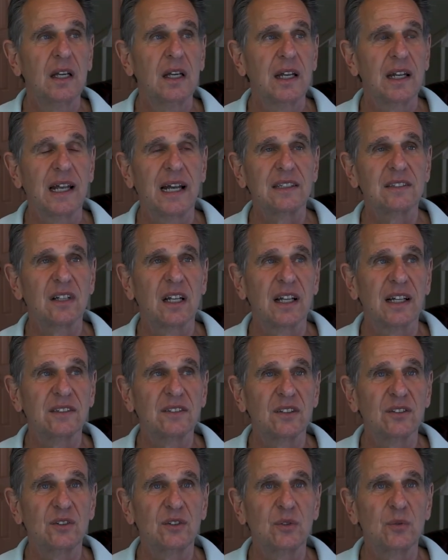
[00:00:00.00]
It has a lot
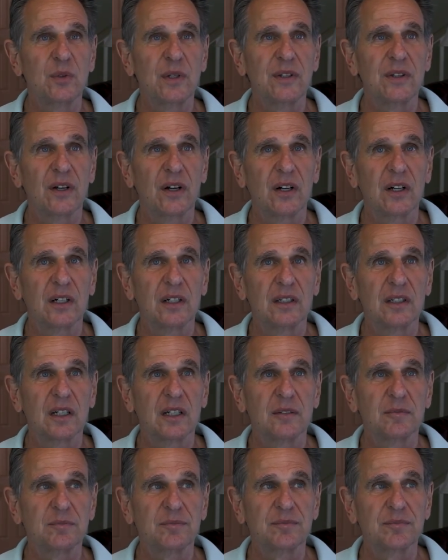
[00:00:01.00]
to do with our
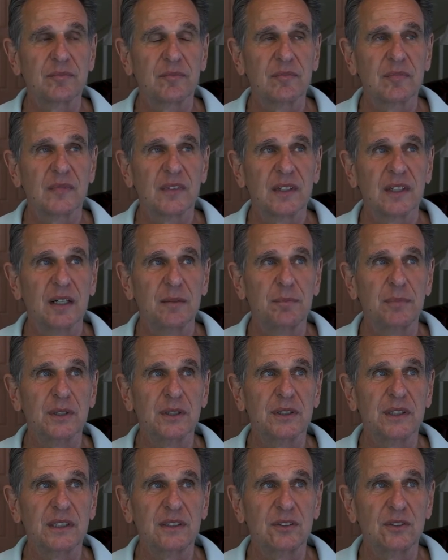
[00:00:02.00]

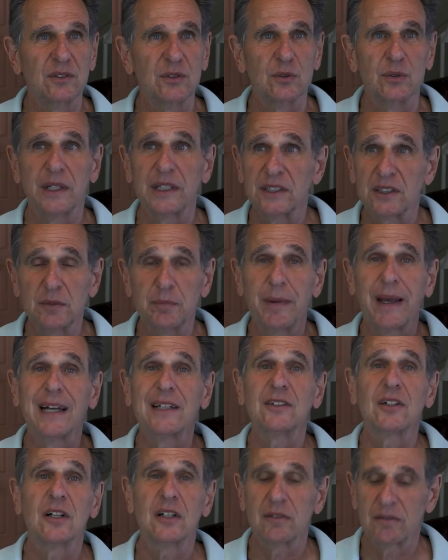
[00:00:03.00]
ability to
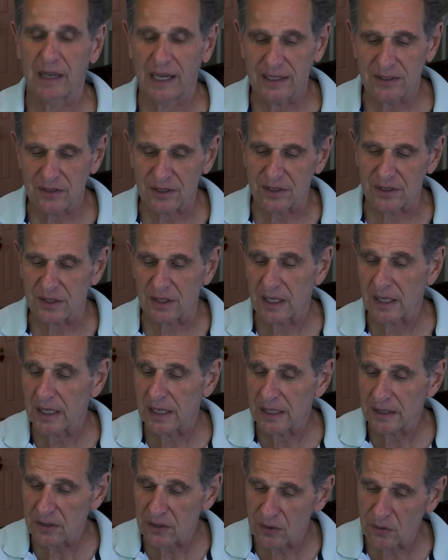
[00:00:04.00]
expand our horizons
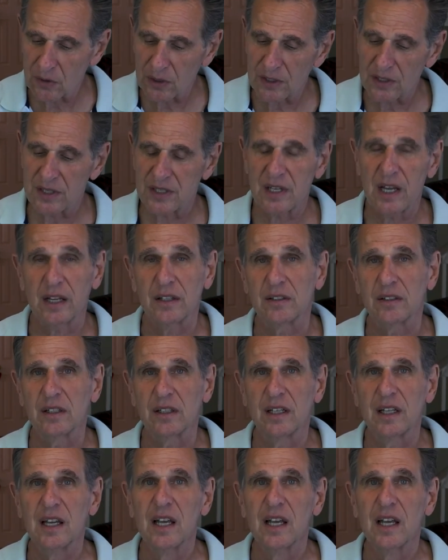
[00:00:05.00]
to her sun.